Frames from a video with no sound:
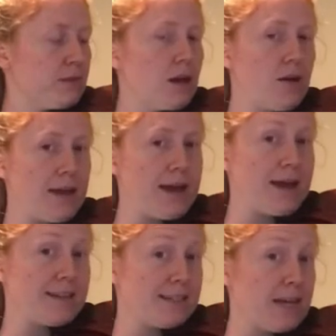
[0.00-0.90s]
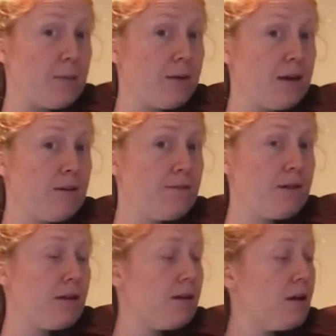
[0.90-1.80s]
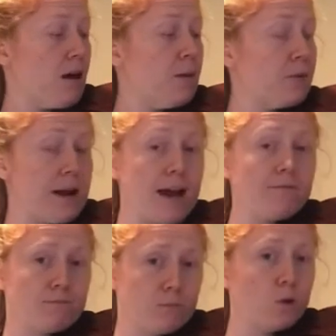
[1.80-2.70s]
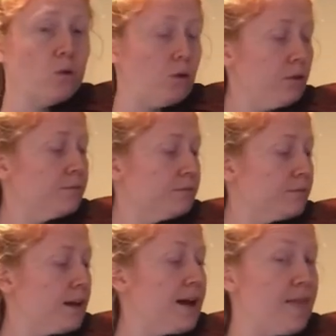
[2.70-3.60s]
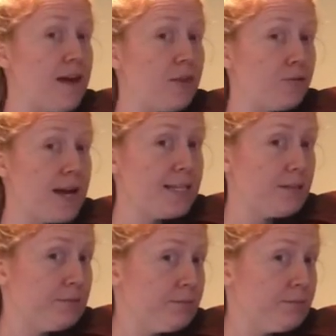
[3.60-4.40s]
okay, got to stay above the upper half, cool, and then the rest.